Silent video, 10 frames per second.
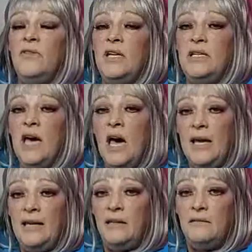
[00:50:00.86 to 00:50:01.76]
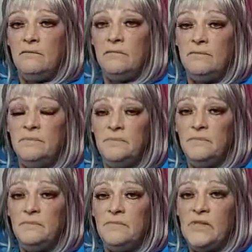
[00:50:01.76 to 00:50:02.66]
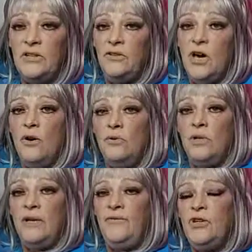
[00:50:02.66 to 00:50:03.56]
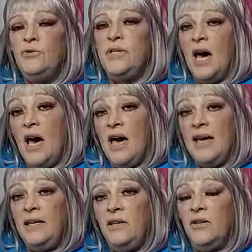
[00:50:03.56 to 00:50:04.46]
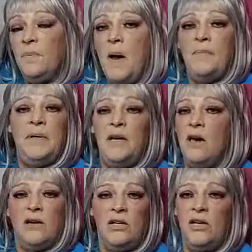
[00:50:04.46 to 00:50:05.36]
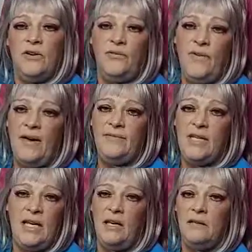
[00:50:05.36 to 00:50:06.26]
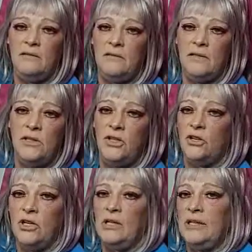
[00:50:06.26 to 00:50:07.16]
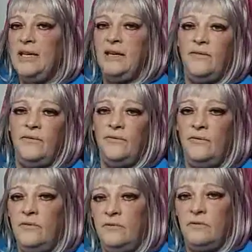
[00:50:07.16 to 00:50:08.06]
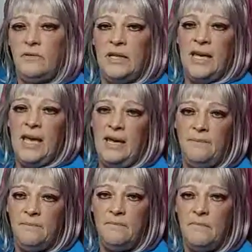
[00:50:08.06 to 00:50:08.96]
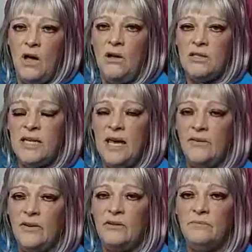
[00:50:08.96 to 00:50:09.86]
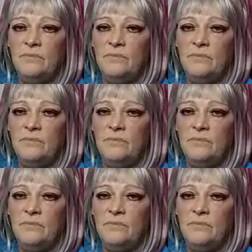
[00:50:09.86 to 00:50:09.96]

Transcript: than dying. You don't, if you die, you're probably not going to go to 5D. You're going to leave the game altogether.